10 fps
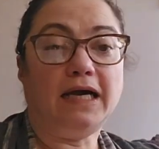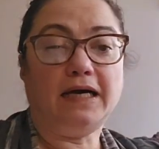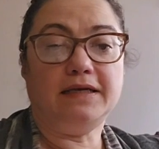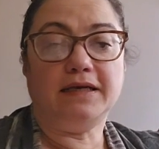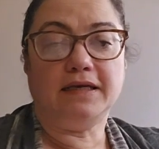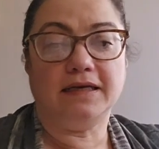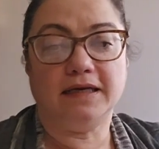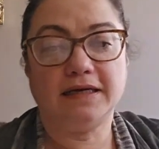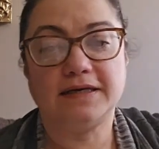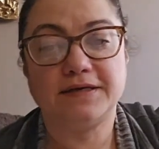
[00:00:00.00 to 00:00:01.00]

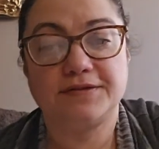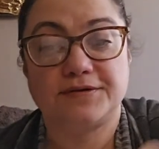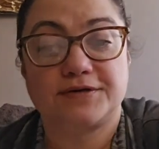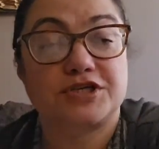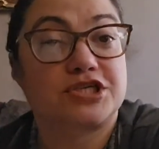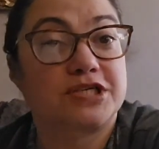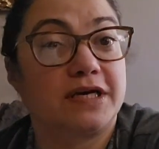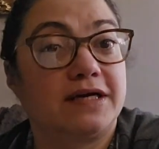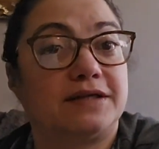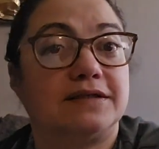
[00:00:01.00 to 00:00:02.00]
Another
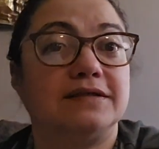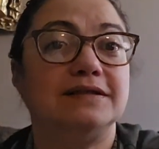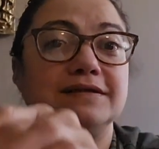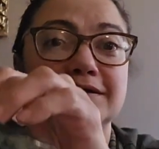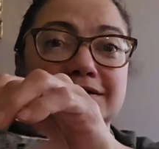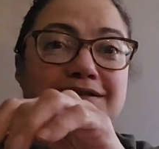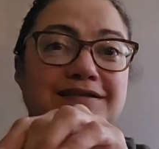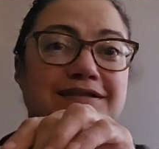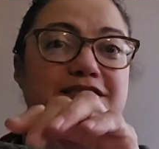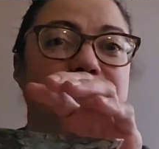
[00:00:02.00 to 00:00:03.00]
shell.
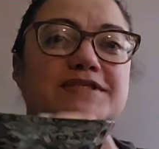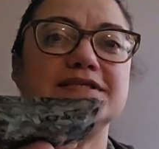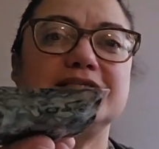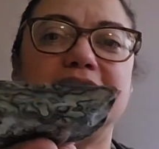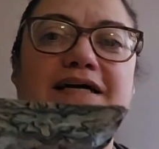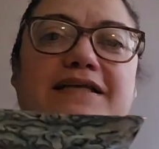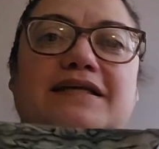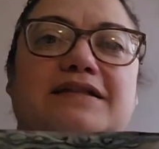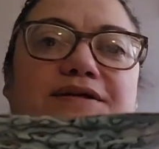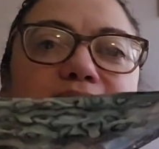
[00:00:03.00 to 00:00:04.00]
This one's a tiny
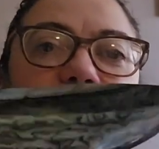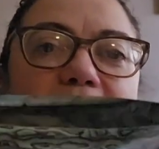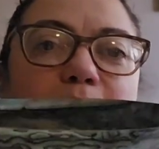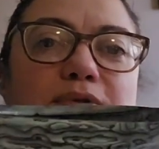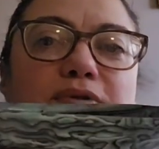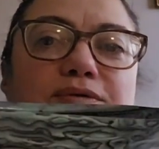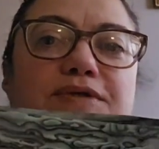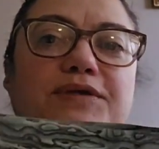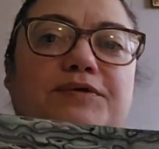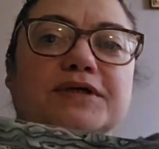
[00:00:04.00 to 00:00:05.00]
little
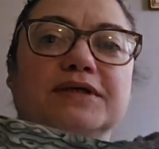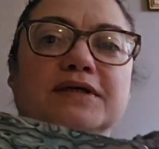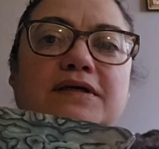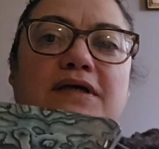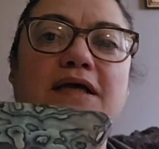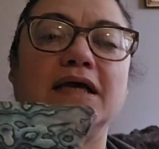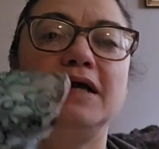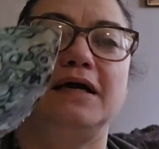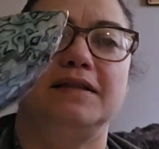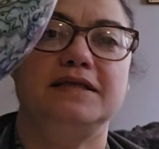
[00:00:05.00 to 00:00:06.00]
abalone one.
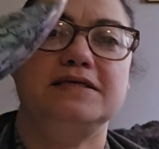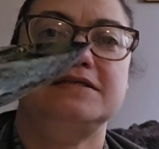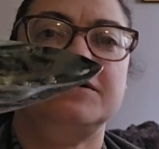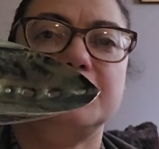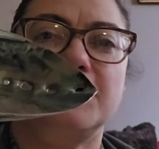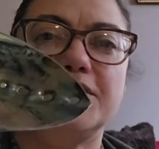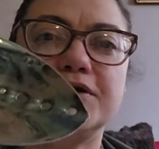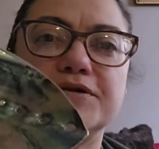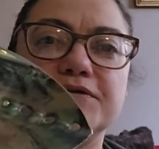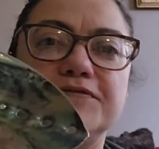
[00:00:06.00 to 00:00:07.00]
These are
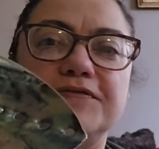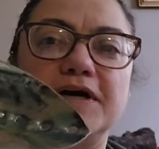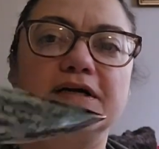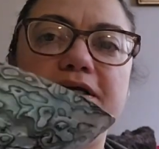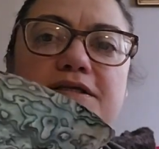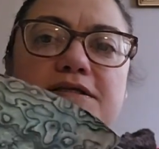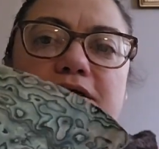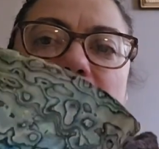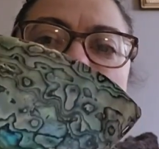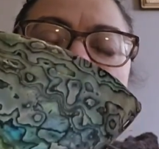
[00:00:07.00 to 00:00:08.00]
harder to find,
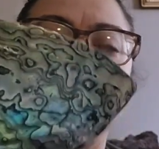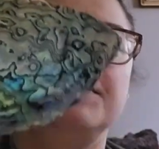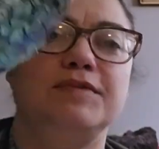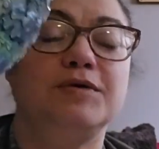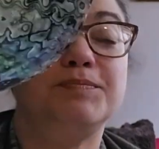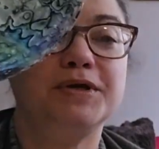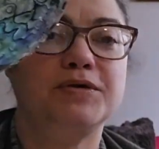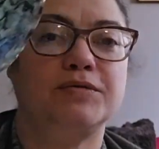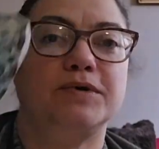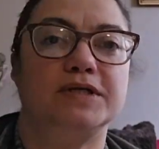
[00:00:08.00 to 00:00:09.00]
the
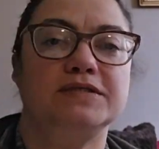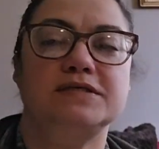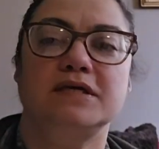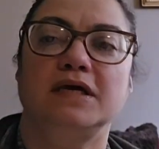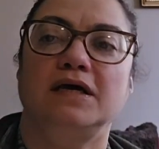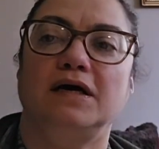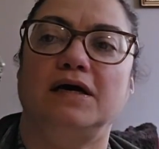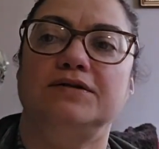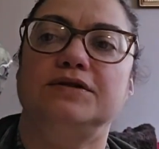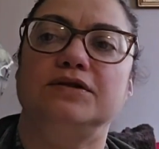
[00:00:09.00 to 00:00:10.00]
bigger ones.
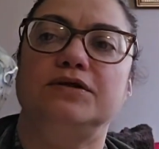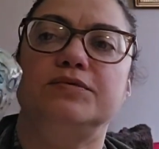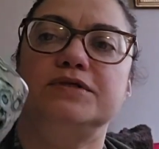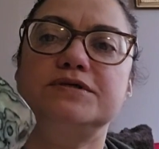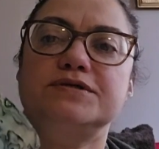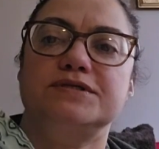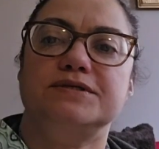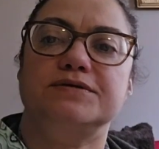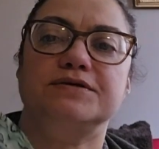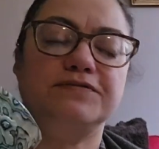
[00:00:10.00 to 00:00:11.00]
The little ones are
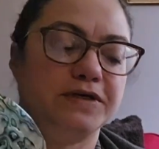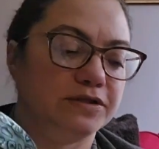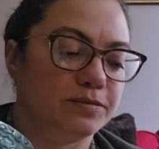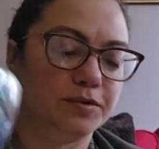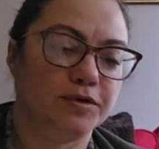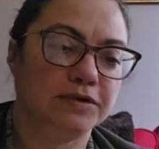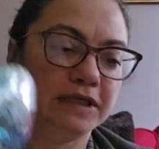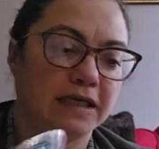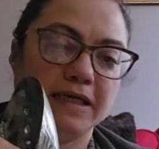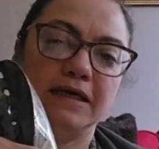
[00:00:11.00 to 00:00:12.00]
still available.
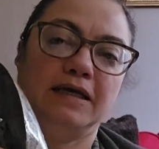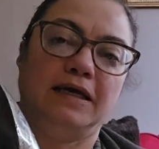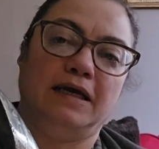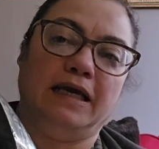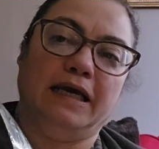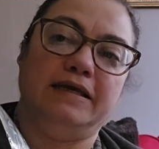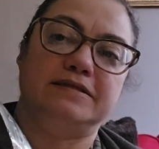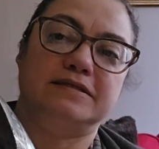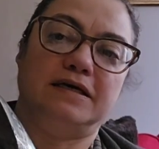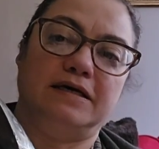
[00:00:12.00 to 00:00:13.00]

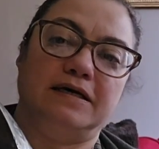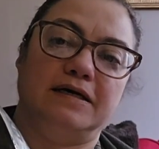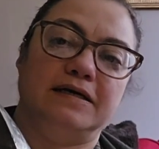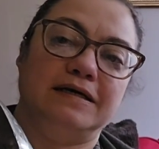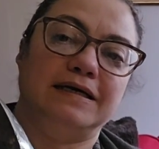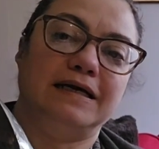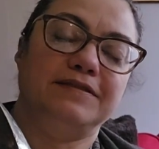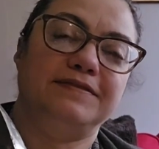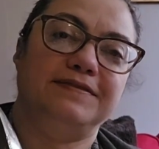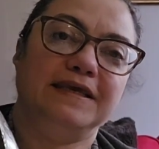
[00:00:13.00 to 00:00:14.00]
It's I
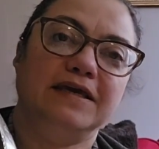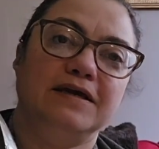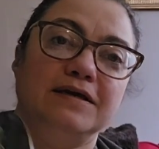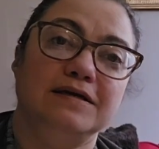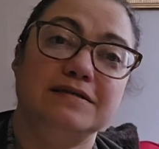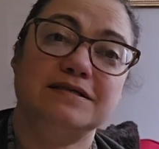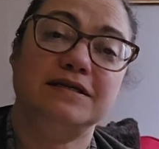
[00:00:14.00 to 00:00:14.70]
think it's an